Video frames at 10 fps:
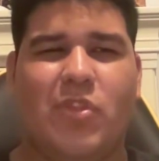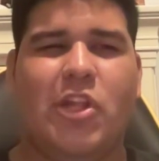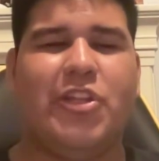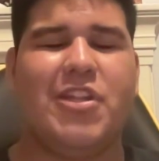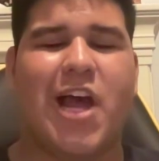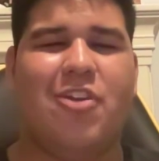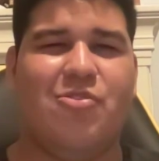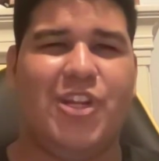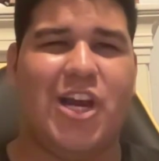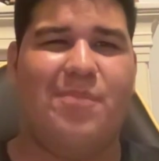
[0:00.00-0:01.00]
that does, I
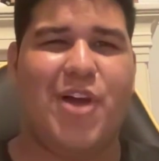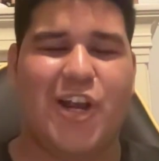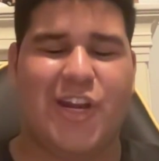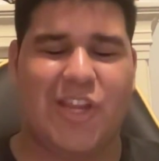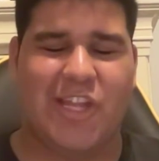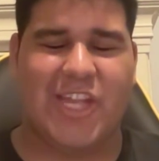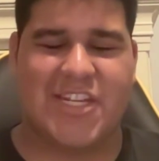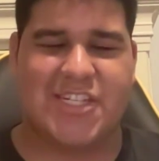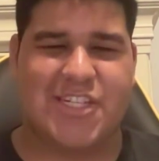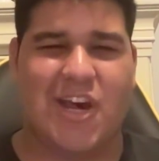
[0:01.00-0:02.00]
don't think I'm not gonna let
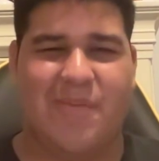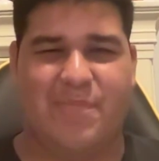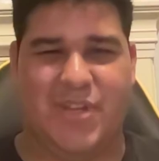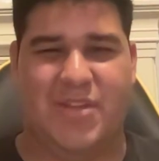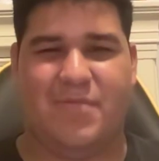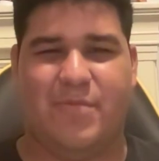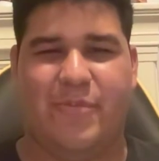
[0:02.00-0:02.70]
that stop me